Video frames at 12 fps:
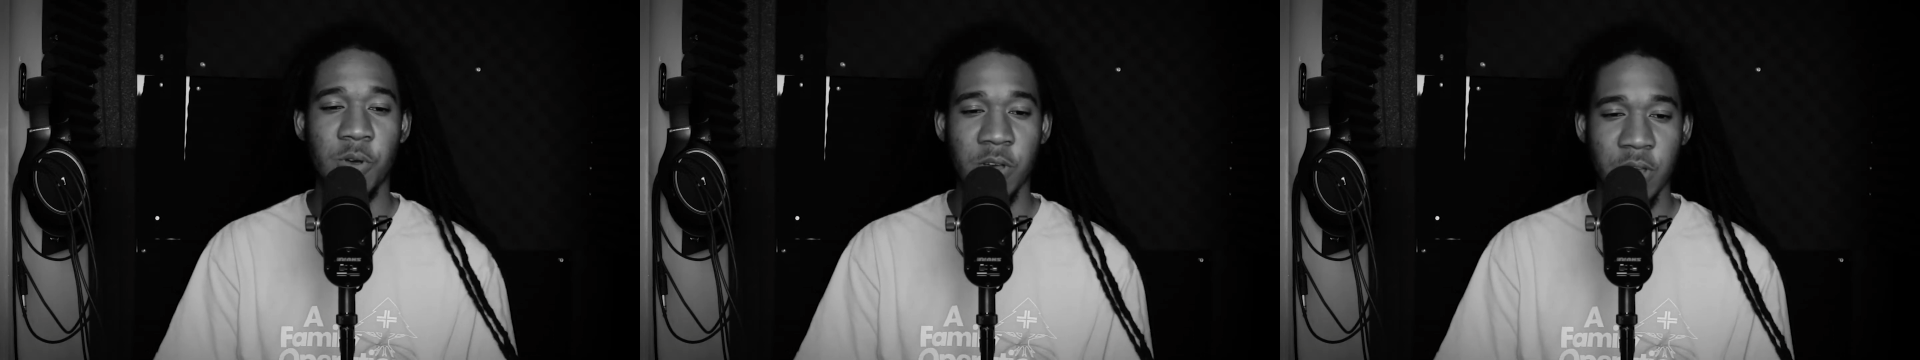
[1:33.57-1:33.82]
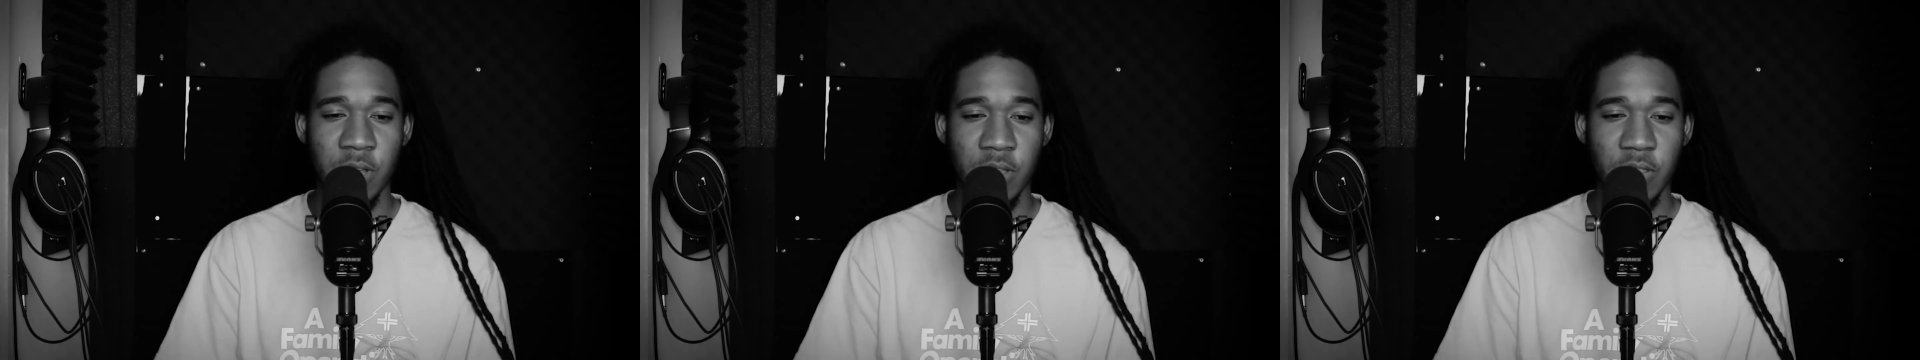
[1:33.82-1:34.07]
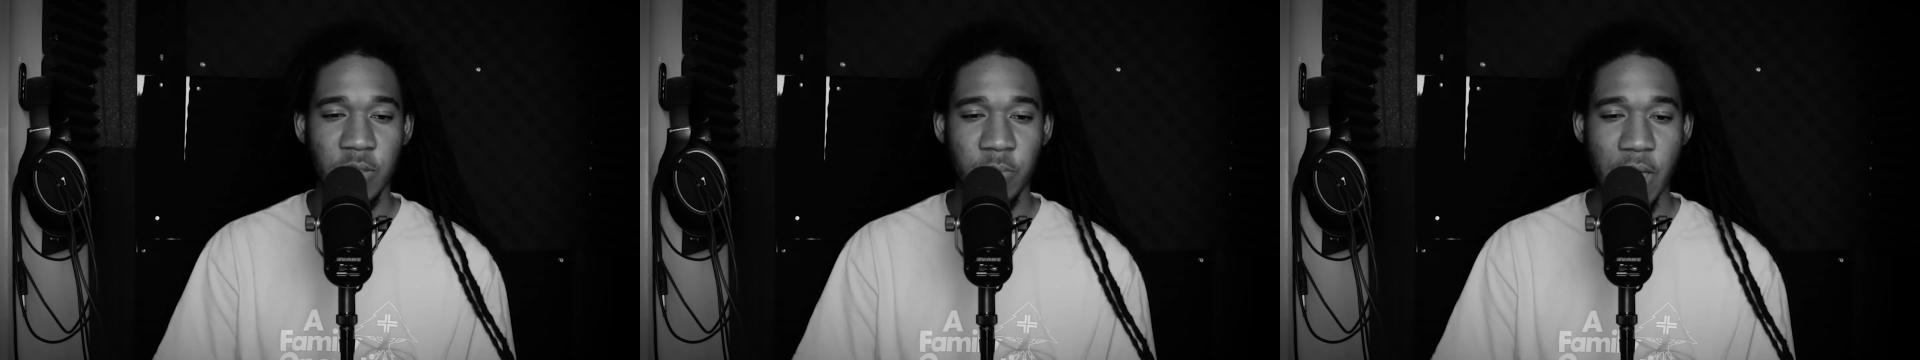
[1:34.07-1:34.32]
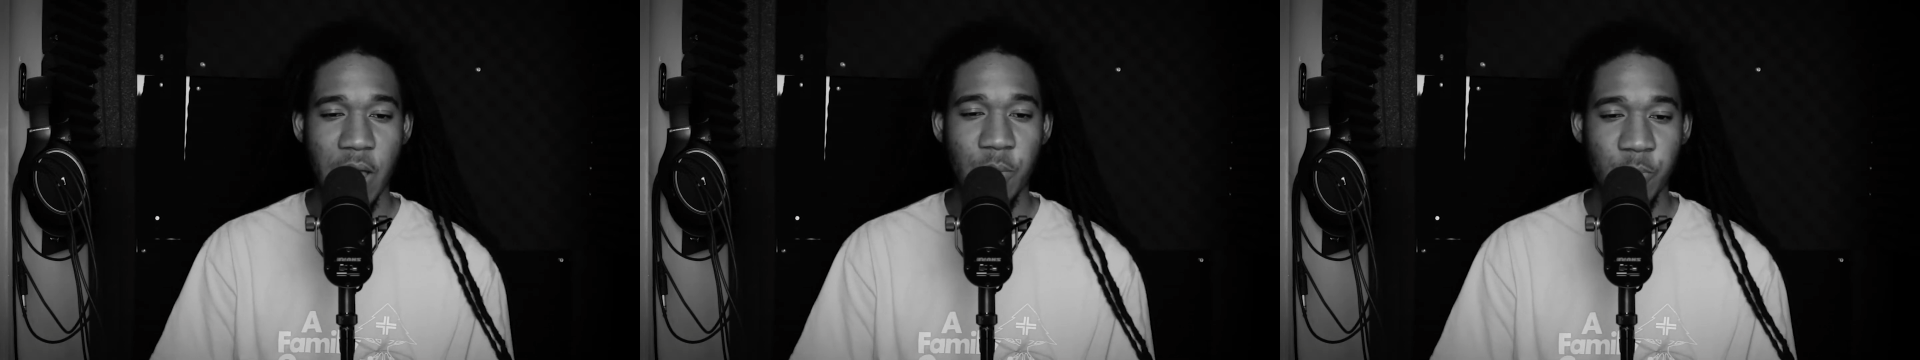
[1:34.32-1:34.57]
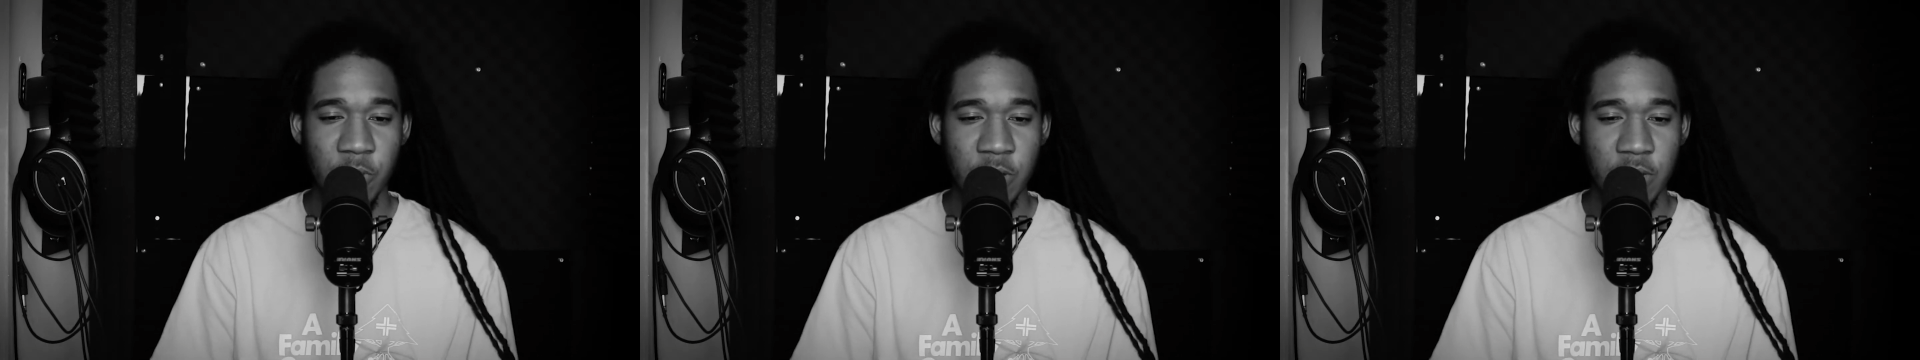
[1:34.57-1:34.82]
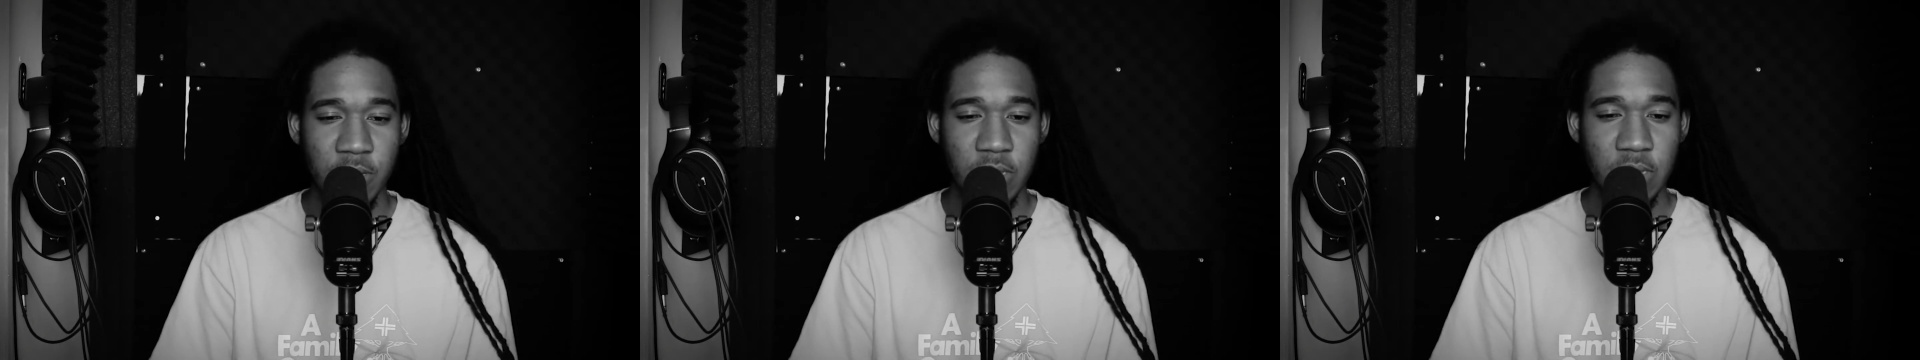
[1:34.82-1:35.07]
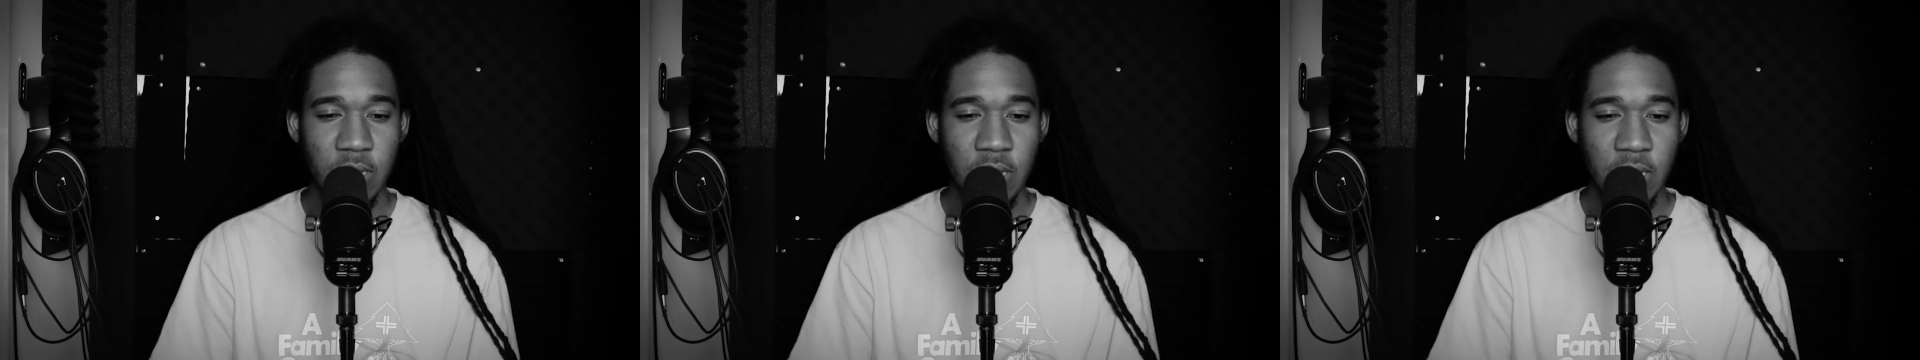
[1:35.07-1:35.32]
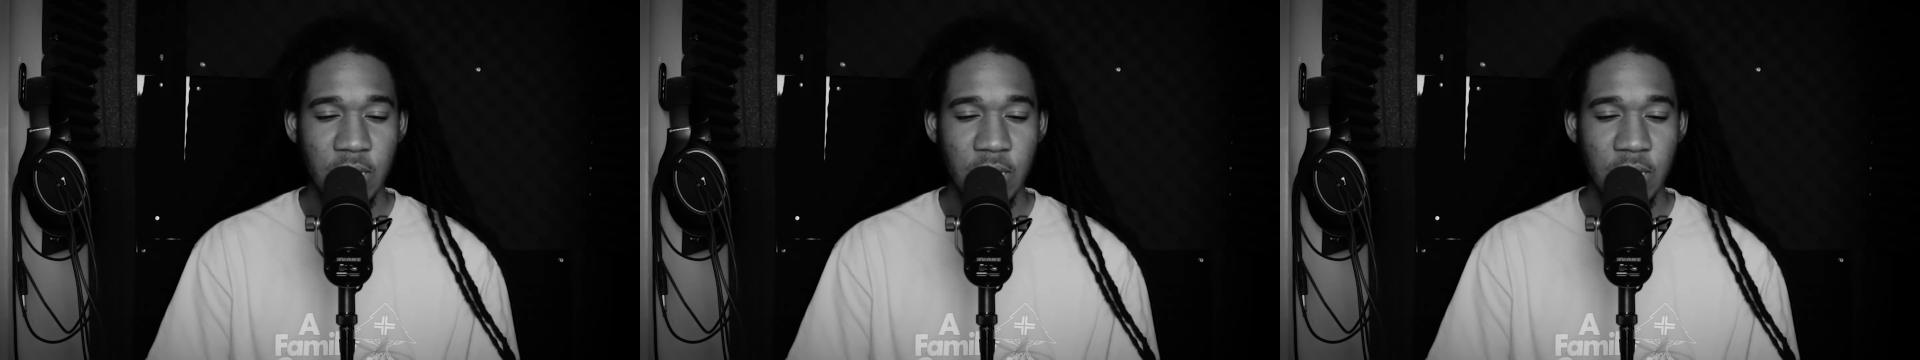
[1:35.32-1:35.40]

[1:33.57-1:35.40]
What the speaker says: woods, backwoods,